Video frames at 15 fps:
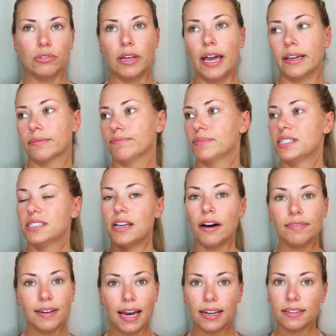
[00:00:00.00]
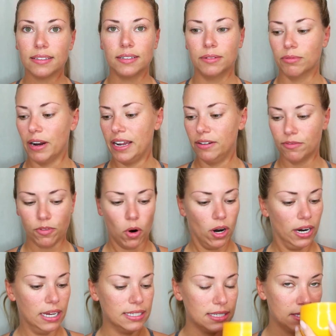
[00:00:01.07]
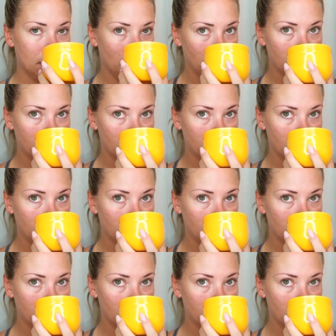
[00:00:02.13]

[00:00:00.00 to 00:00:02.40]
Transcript: like stuff out of the rainforest,